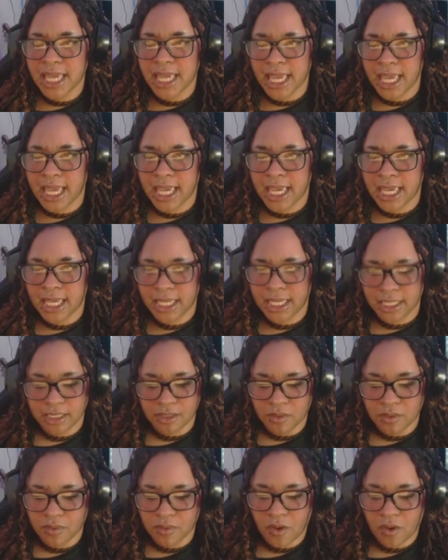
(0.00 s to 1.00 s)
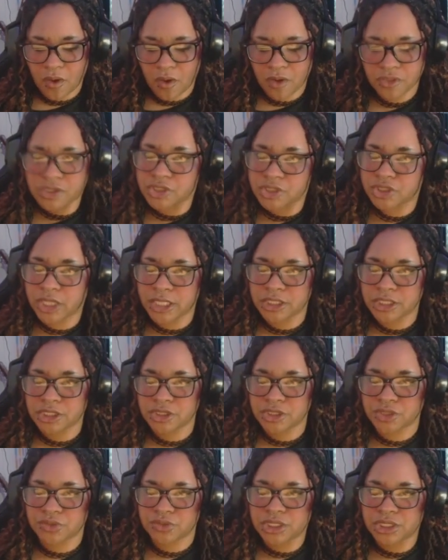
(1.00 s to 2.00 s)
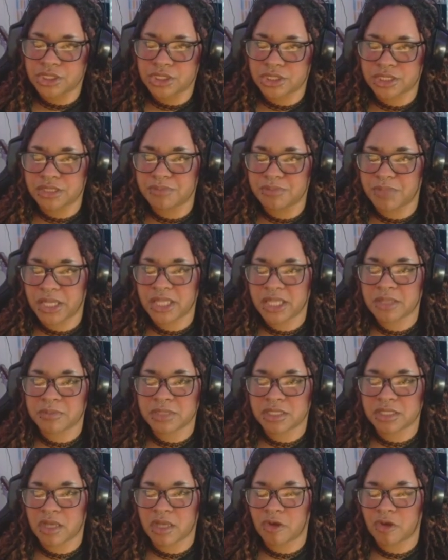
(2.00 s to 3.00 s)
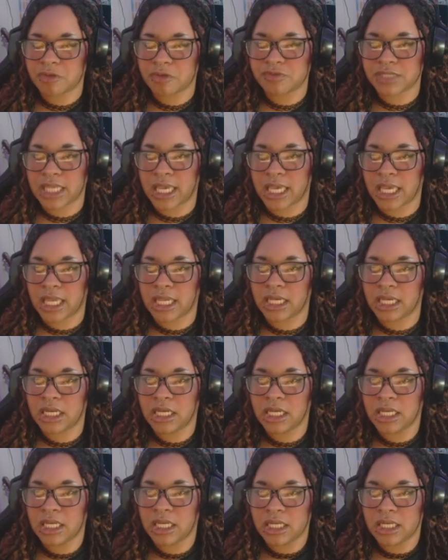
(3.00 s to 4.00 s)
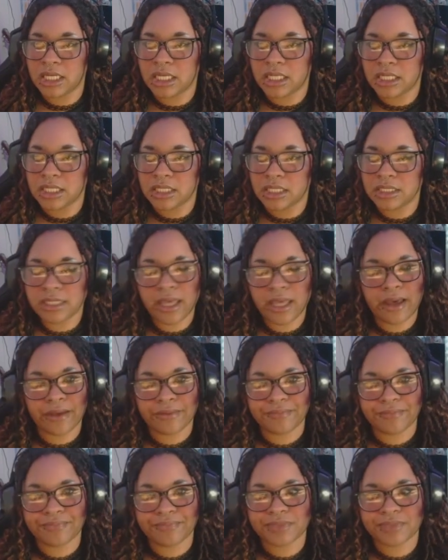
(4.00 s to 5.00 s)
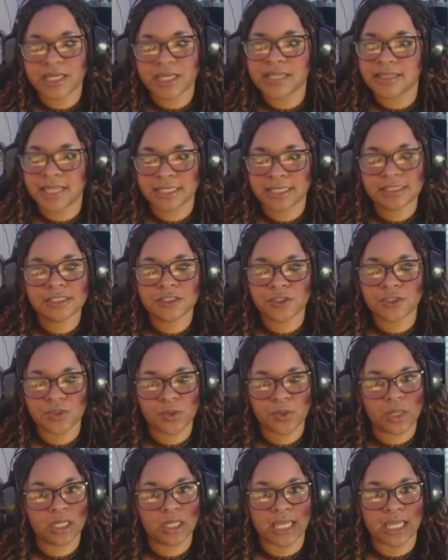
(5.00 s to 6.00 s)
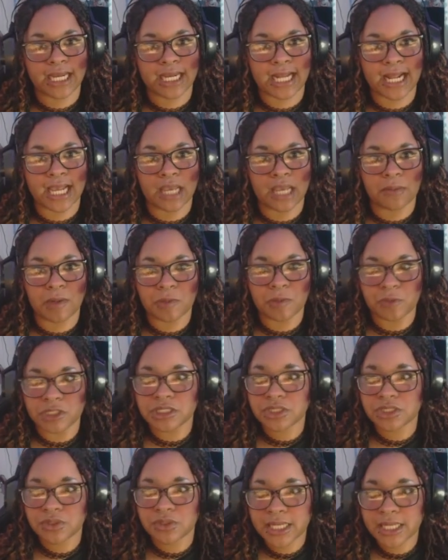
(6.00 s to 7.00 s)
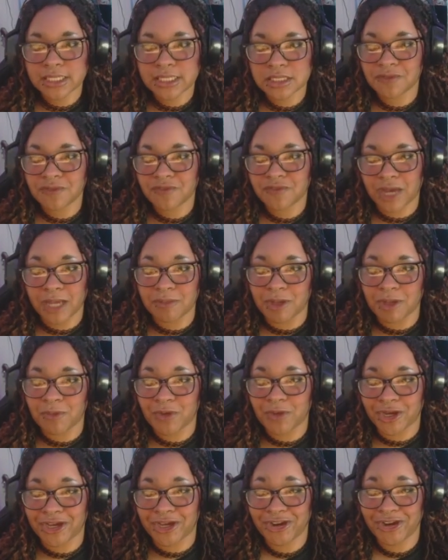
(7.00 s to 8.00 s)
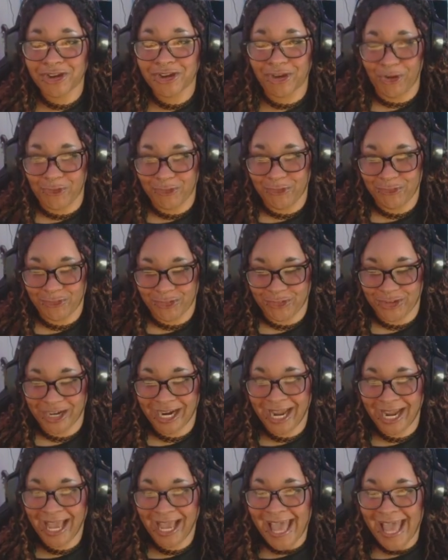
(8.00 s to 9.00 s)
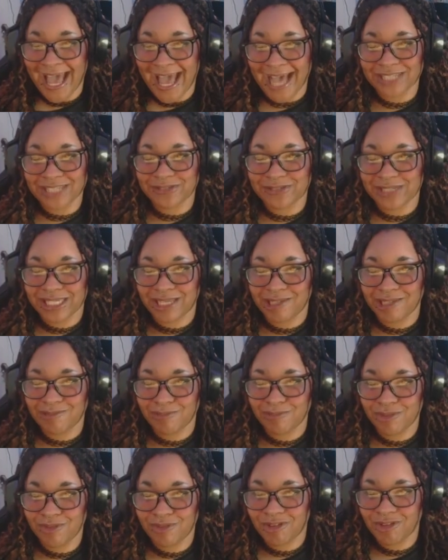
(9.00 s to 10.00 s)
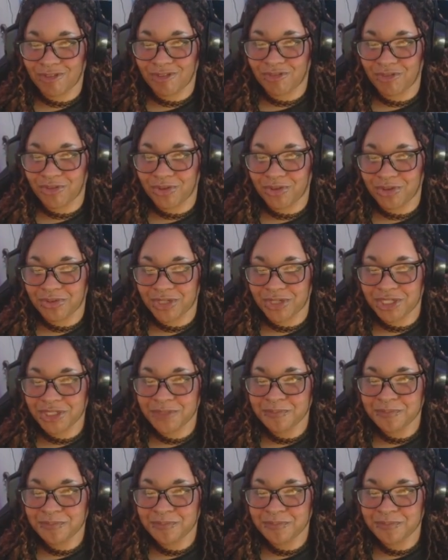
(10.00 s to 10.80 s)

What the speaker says: and all they're trying to do is just be themselves. And yeah, that's the storyline I came up with. So that's the vibe that we're gonna go for as we keep moving forward.